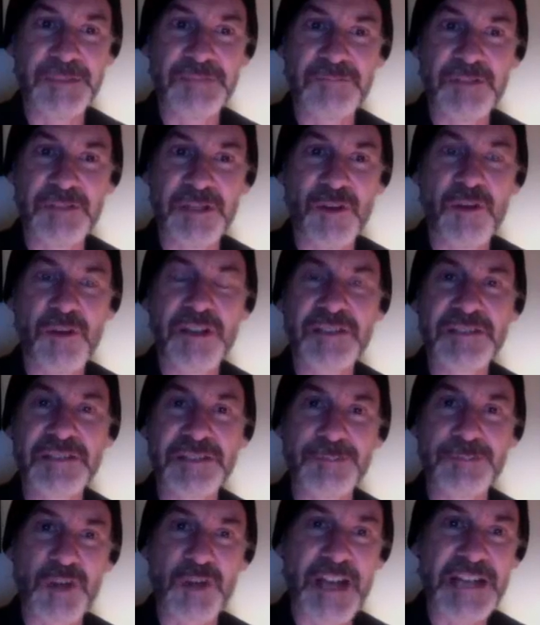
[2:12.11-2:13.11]
We oiled the
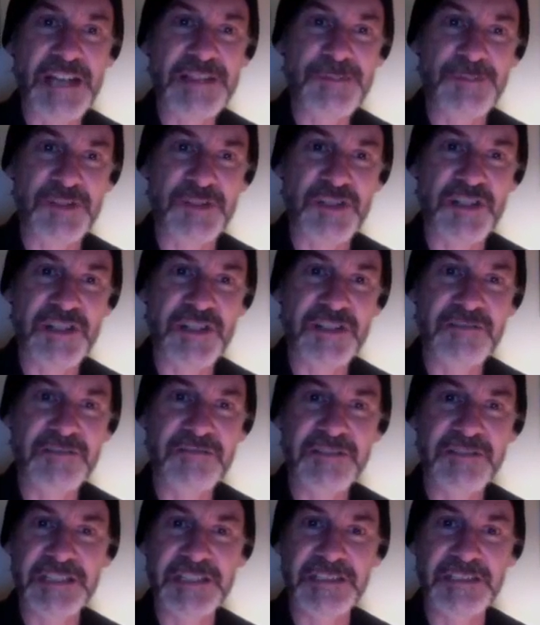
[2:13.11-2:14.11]
brass
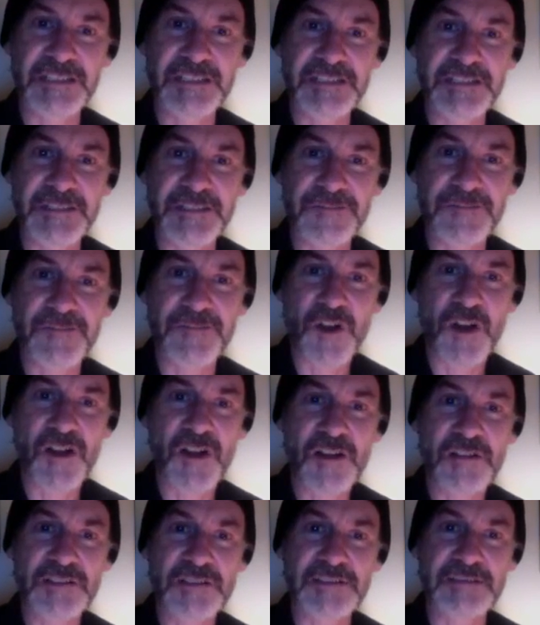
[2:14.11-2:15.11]
machinery and lit the
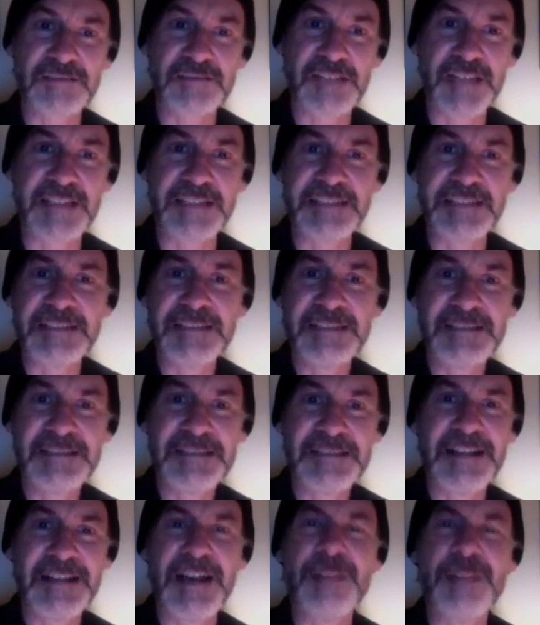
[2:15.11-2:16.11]
fog light
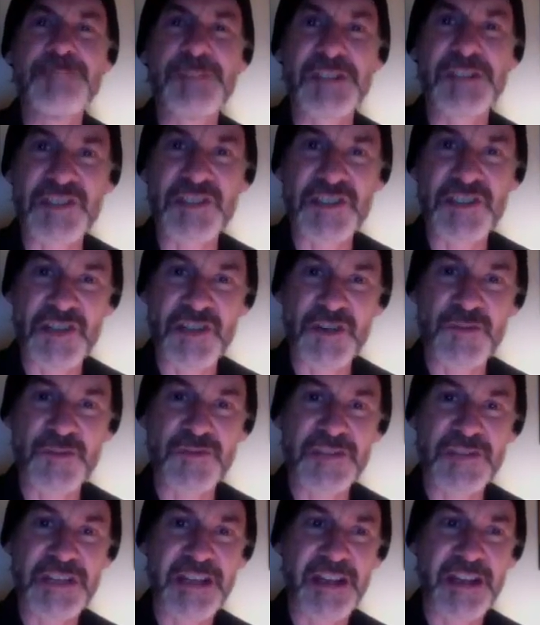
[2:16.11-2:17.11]
up in the stone
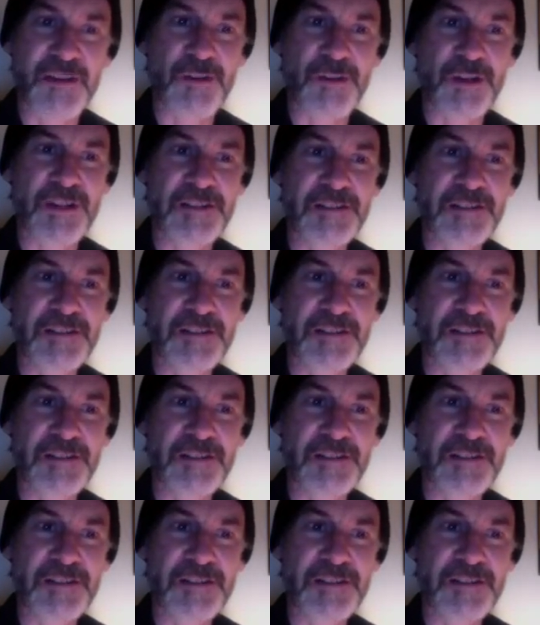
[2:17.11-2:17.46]
tower.